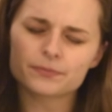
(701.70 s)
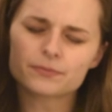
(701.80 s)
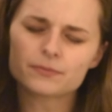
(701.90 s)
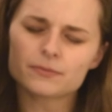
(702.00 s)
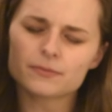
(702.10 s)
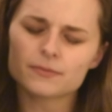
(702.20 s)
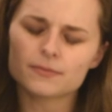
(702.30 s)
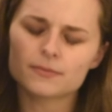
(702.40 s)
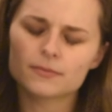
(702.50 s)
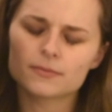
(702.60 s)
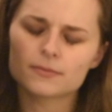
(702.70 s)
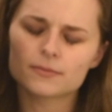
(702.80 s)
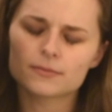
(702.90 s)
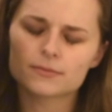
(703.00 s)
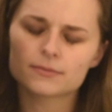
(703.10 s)

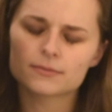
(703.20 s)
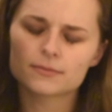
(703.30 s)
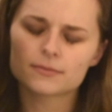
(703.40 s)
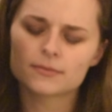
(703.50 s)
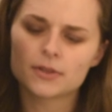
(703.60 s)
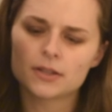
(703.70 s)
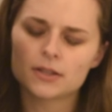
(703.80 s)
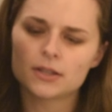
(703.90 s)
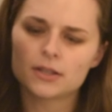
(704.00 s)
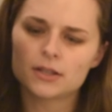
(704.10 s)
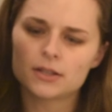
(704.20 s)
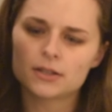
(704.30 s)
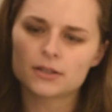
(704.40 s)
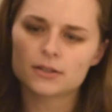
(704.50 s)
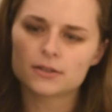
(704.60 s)

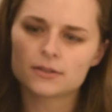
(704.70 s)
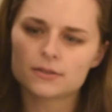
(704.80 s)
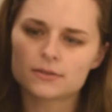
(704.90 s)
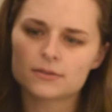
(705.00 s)
Nobody speaks.